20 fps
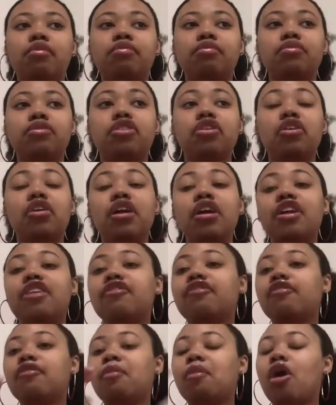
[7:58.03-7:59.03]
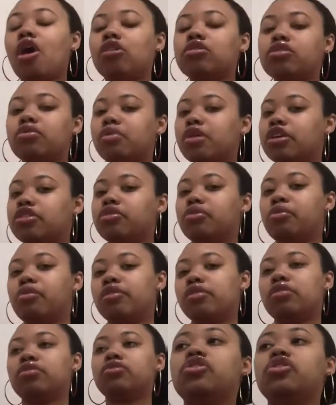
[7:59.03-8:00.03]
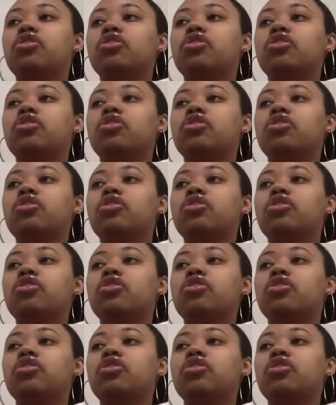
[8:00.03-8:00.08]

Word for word: they're getting from all around the world.